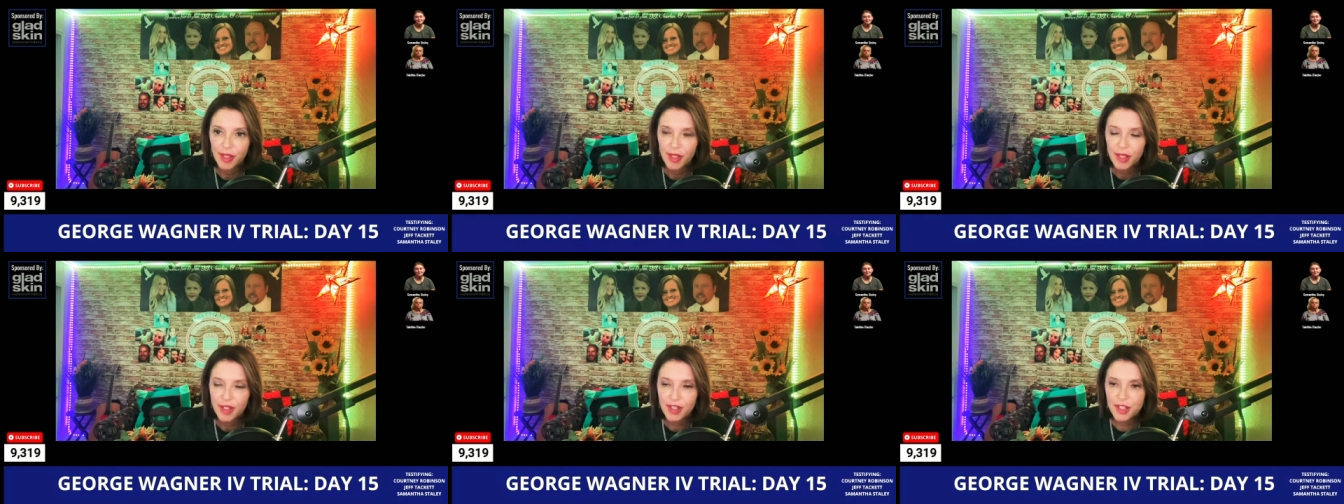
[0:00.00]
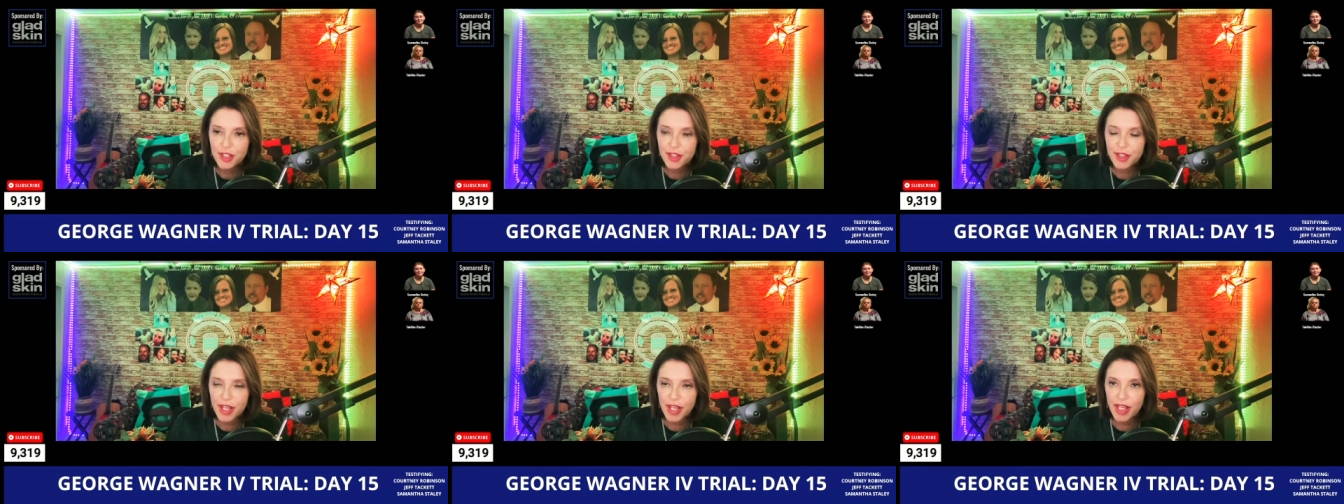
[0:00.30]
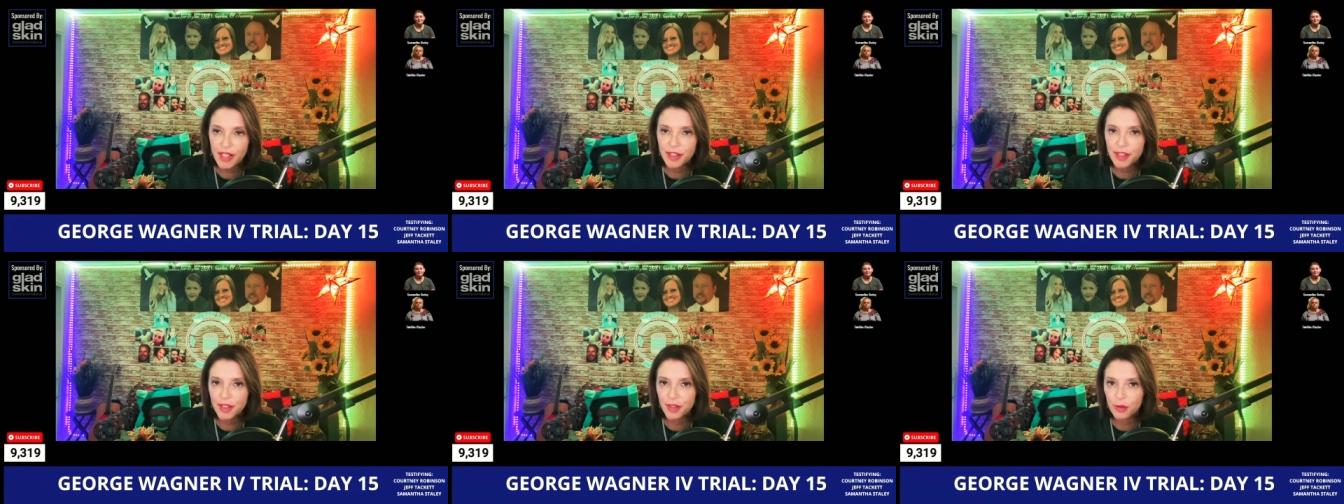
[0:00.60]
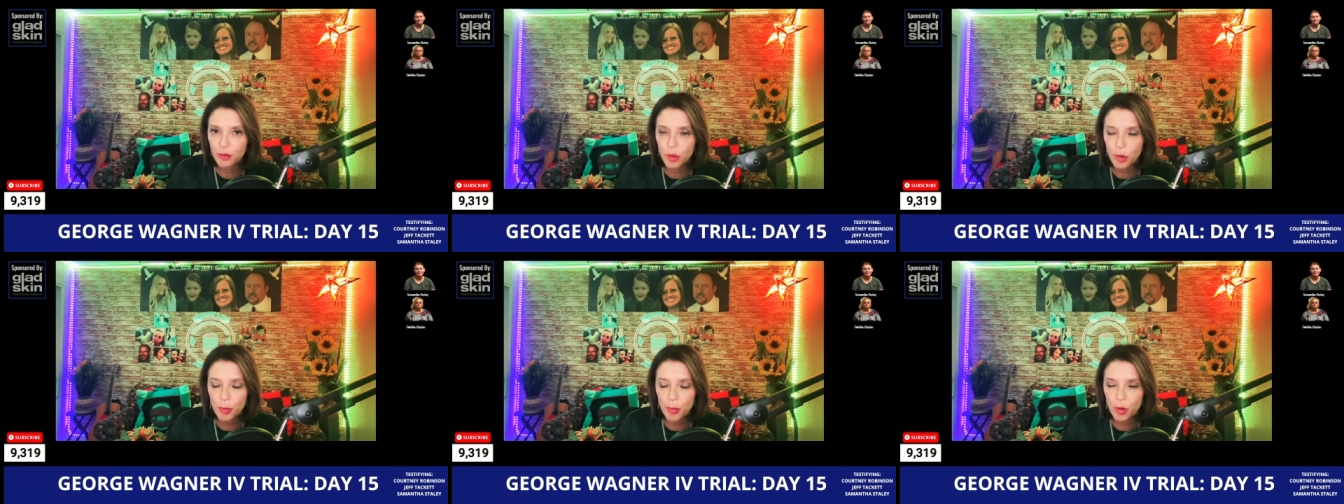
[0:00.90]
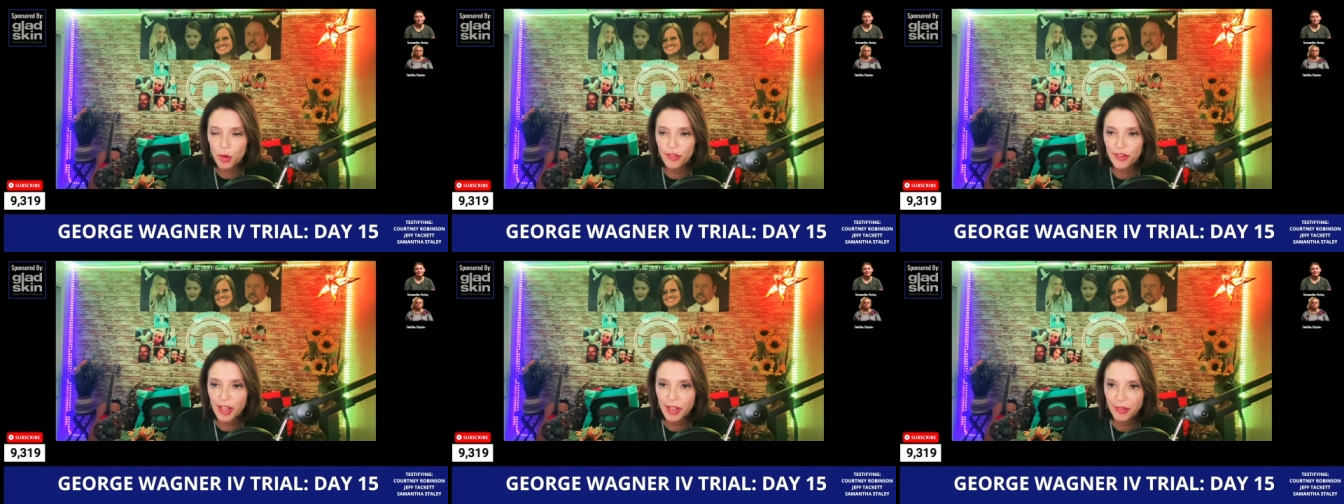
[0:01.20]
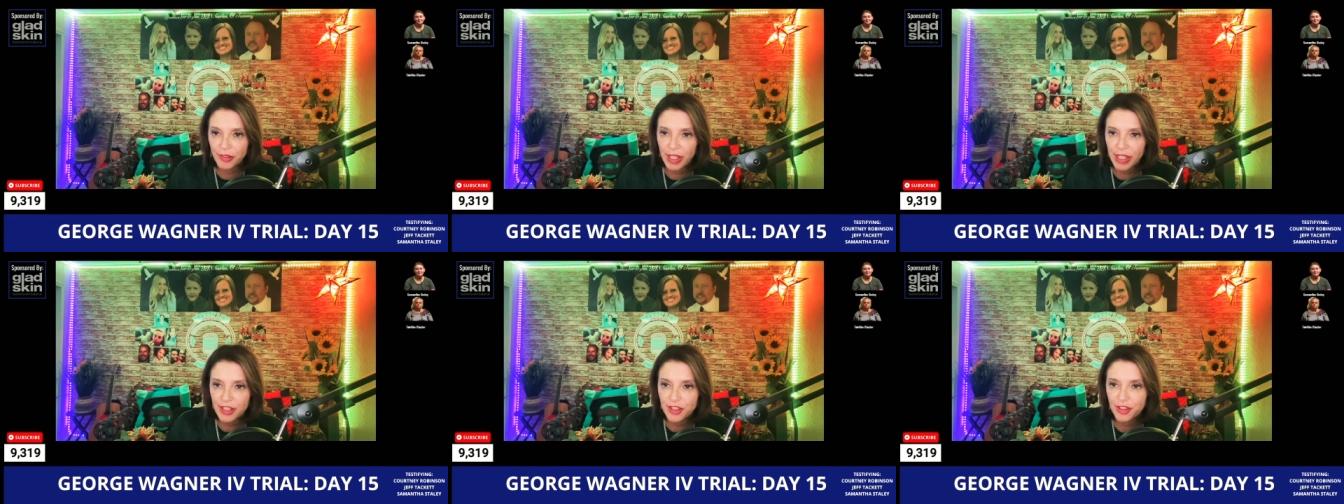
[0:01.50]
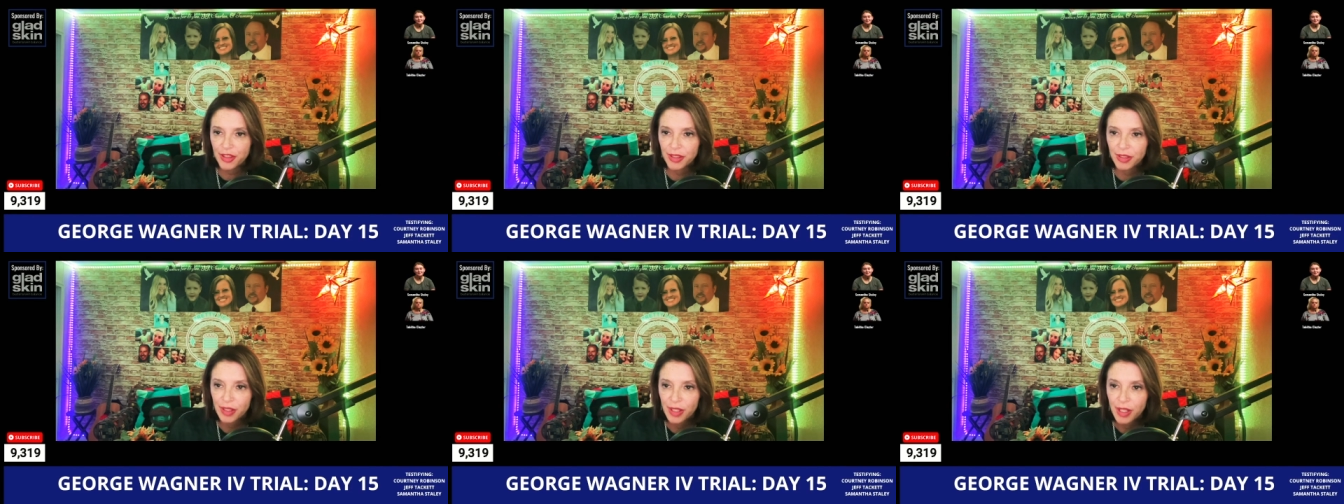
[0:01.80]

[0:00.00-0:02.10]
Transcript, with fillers: Just they had to do a little more foundation.